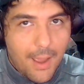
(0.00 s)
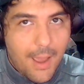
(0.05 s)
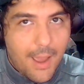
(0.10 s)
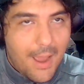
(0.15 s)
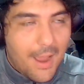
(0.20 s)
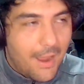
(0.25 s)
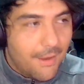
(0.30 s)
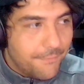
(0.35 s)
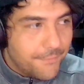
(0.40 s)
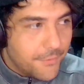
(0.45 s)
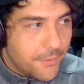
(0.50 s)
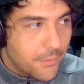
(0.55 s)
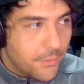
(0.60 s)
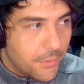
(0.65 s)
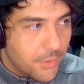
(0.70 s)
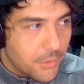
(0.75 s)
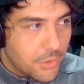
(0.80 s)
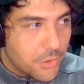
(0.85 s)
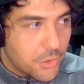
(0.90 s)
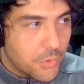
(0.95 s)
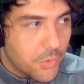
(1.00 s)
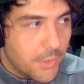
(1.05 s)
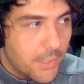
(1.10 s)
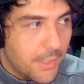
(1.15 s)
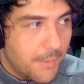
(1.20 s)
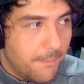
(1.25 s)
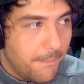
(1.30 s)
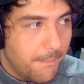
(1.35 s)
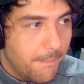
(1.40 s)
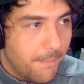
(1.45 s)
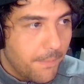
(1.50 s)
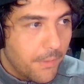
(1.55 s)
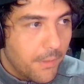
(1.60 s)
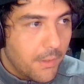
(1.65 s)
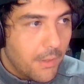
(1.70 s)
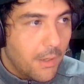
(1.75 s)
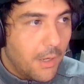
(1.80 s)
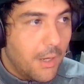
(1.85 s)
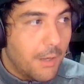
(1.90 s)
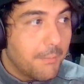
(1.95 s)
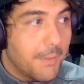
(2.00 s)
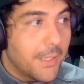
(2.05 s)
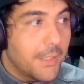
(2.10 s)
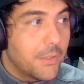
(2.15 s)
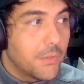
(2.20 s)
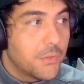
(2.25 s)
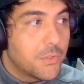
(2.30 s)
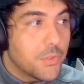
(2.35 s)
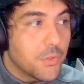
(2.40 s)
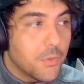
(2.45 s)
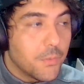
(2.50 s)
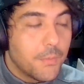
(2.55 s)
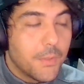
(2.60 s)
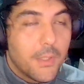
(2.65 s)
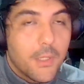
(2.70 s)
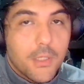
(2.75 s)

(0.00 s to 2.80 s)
after the stream on my YouTube.